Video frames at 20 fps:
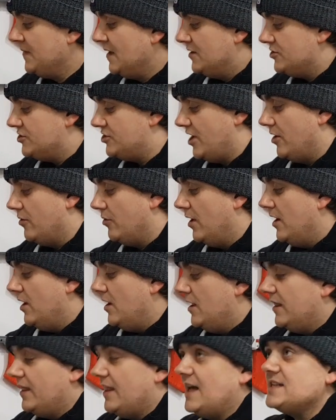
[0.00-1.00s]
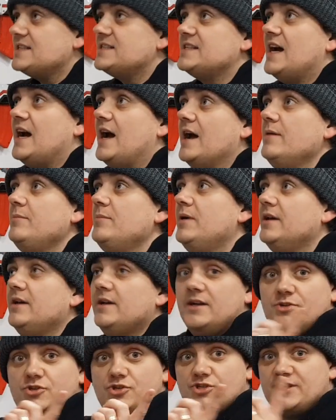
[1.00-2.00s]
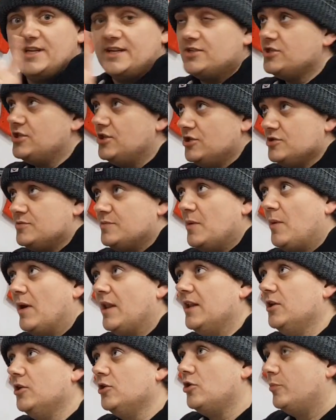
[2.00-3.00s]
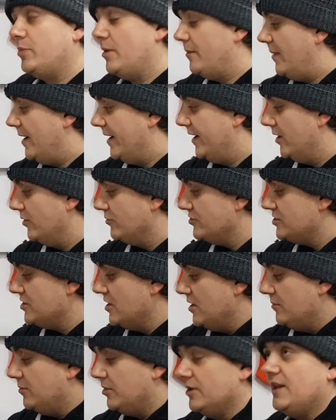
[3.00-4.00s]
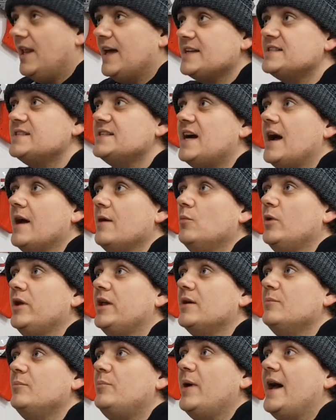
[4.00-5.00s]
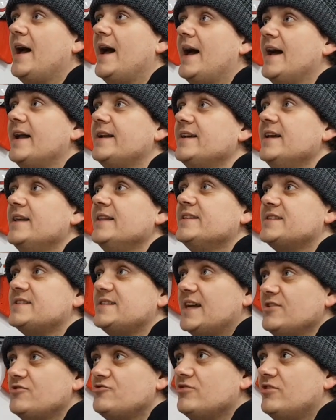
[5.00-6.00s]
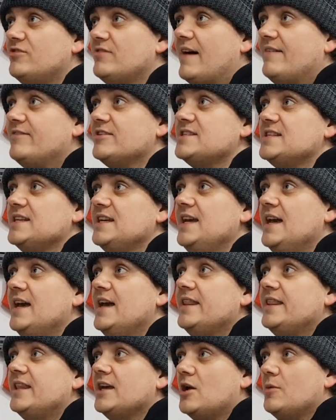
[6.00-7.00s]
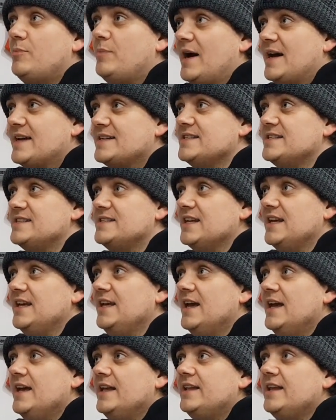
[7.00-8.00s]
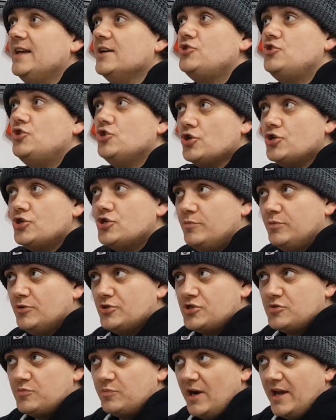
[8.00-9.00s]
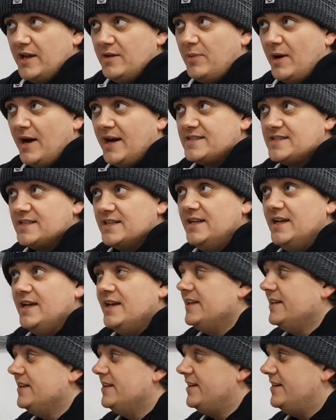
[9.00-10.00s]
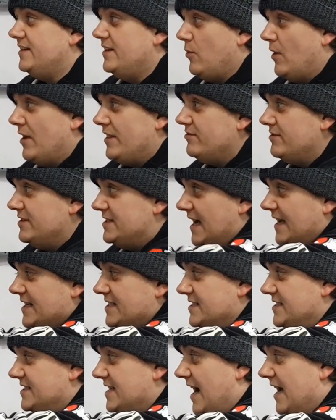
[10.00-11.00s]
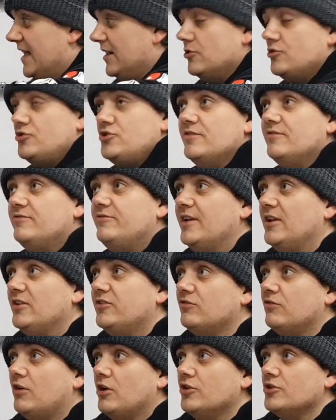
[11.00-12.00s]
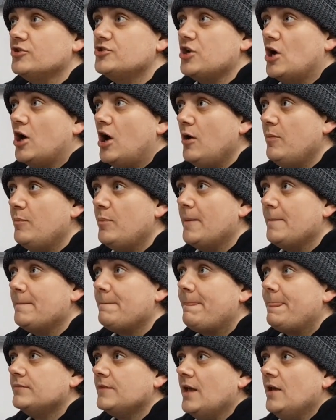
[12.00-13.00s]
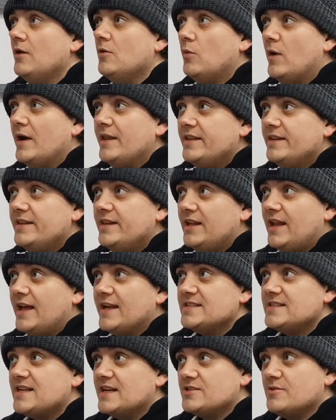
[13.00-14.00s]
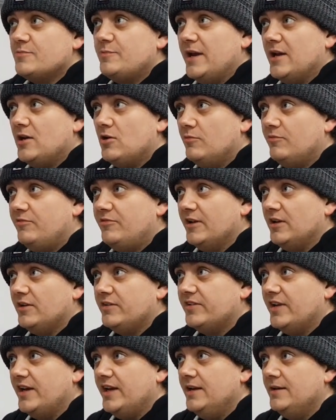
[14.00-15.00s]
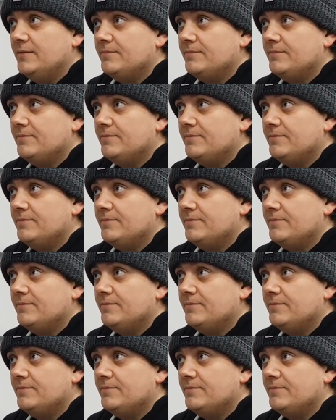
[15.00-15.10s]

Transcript: So last time, and just excuse me while I look up my notes, but last time we compared the centre of gravity, the capacity, the adjustable spray pattern, whether it has a dilution filter on the top, whether the lance has a pickup filter,